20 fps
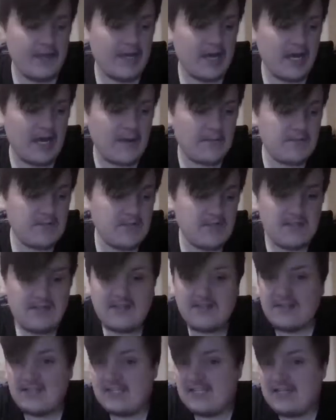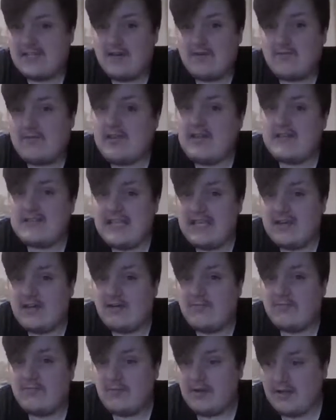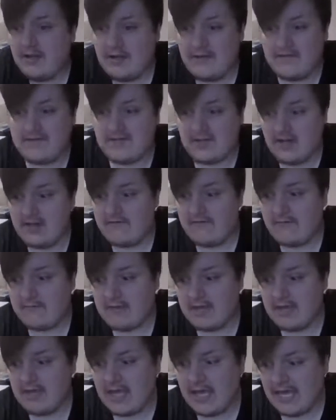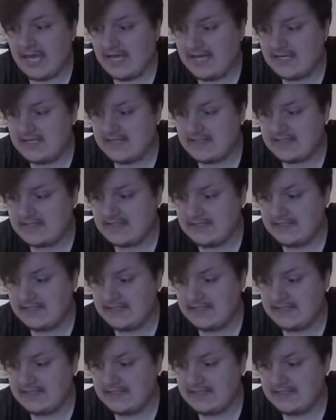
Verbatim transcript: Um, didn't, did not really take up a lot of time for me, and...